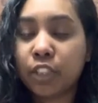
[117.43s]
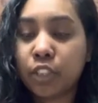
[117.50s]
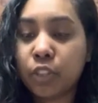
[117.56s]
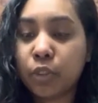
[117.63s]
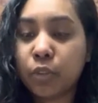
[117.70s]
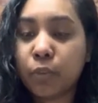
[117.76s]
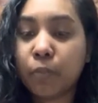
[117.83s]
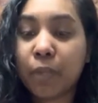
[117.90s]

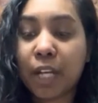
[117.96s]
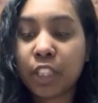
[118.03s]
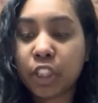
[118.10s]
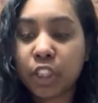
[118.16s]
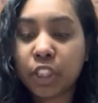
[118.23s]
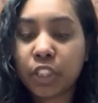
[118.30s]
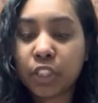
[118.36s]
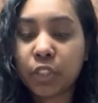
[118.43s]
to
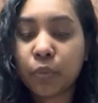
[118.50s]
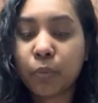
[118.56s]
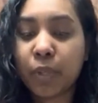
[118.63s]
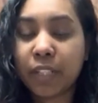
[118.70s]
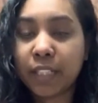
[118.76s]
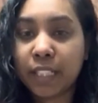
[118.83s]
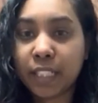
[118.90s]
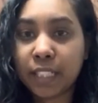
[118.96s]
match
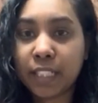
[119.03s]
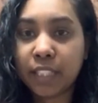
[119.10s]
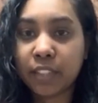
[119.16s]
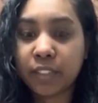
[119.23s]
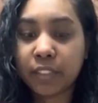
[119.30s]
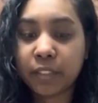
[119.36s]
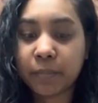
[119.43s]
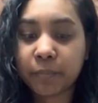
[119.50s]
what they
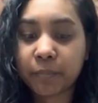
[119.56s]
needed.